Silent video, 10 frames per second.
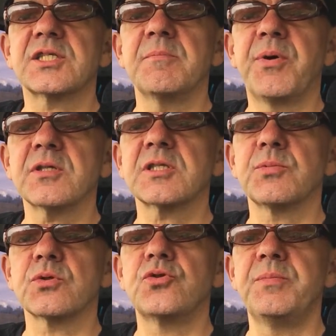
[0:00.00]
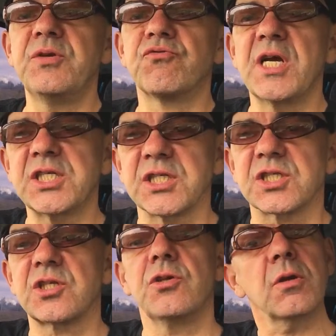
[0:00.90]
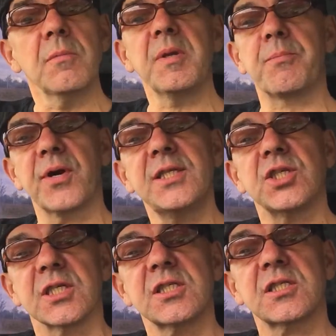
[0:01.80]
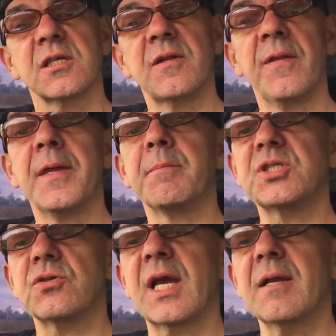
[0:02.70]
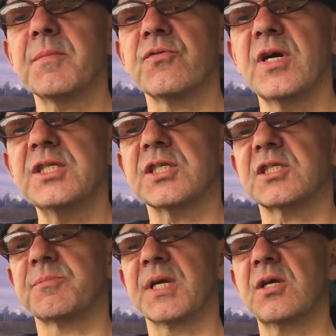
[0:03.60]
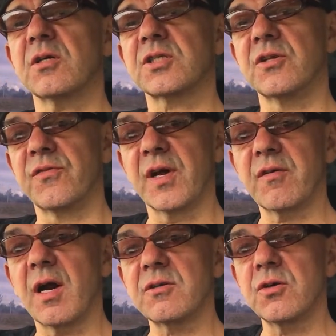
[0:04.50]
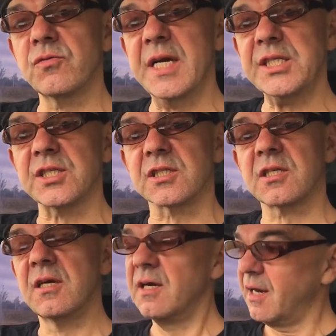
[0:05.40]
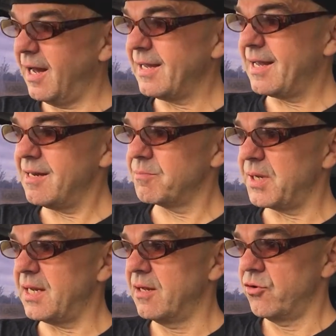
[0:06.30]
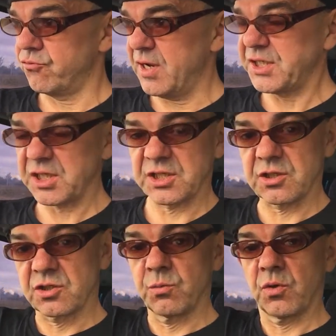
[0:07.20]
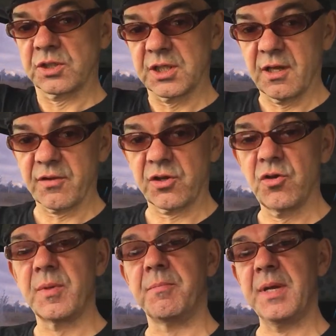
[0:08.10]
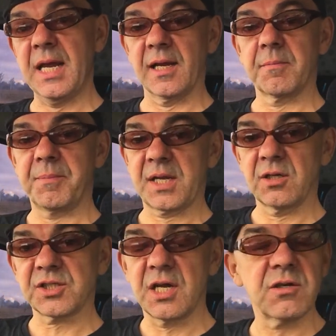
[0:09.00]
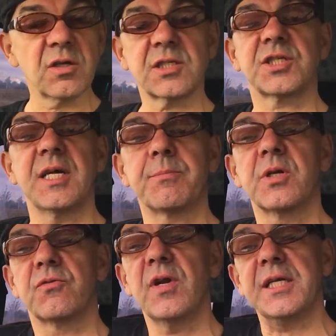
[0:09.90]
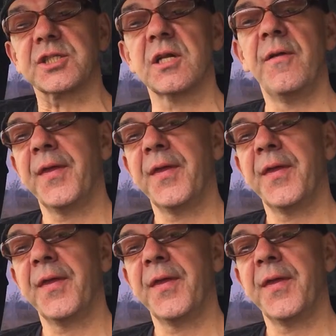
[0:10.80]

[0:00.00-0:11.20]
It's impossible to be racist. You can be prejudiced, but you can't be racist because there are no races. I can't be racist towards another human being because they're not a separate race.